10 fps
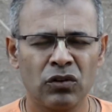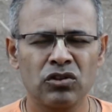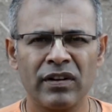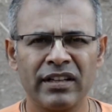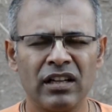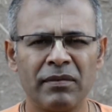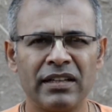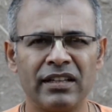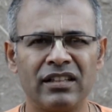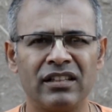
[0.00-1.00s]
Ujmal
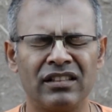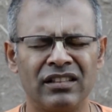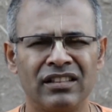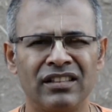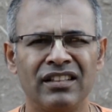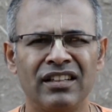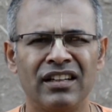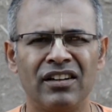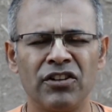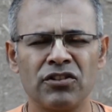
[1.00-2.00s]
Leelamani Kiran,
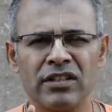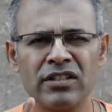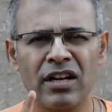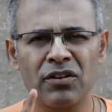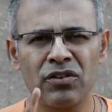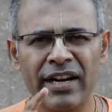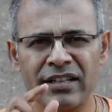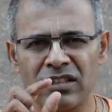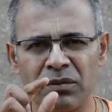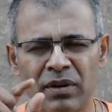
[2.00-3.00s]
Vishwanath Thakur
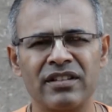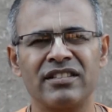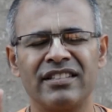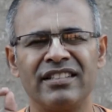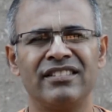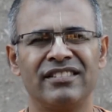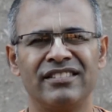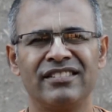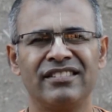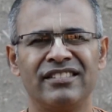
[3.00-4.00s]
writes a verse there.
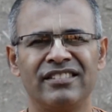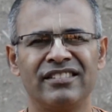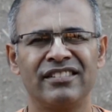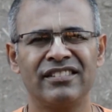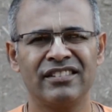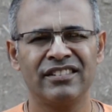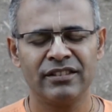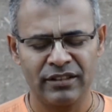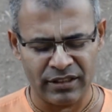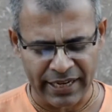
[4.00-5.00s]

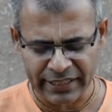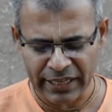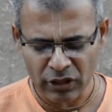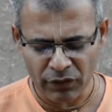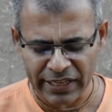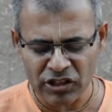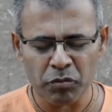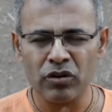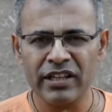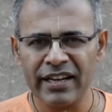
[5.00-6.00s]
At the end of each
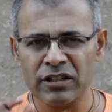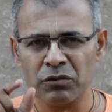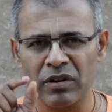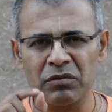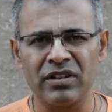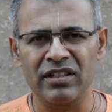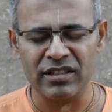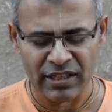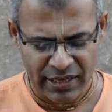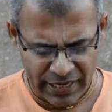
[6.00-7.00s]
book he writes one verse,
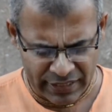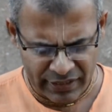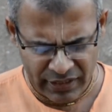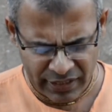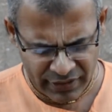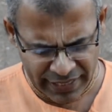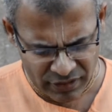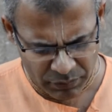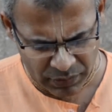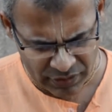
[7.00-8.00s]
and he
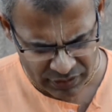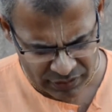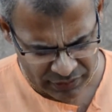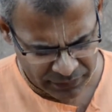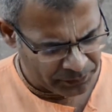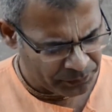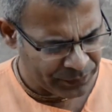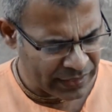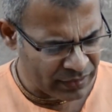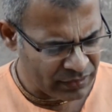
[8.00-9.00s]
writes a verse
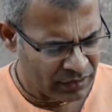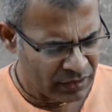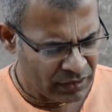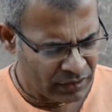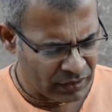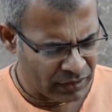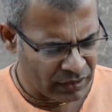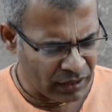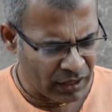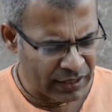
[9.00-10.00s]
here,
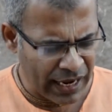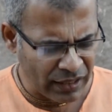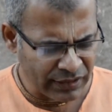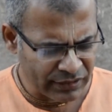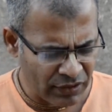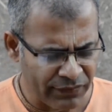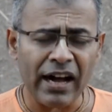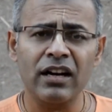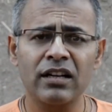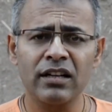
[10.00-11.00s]
Anadhita
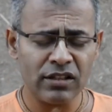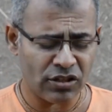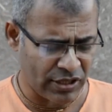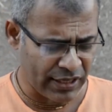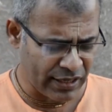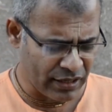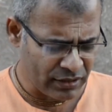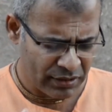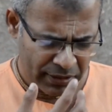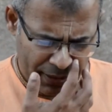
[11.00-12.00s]
Vyakarana
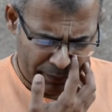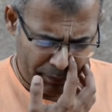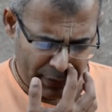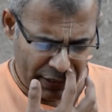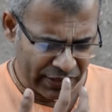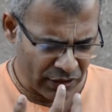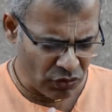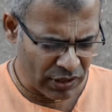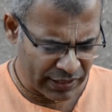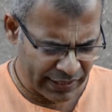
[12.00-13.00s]
Charana Pravano
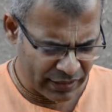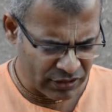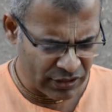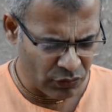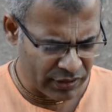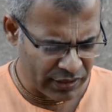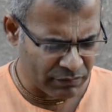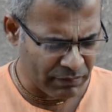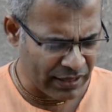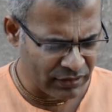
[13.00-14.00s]
Harer Jano
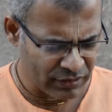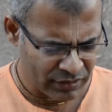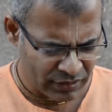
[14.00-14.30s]
Yasmat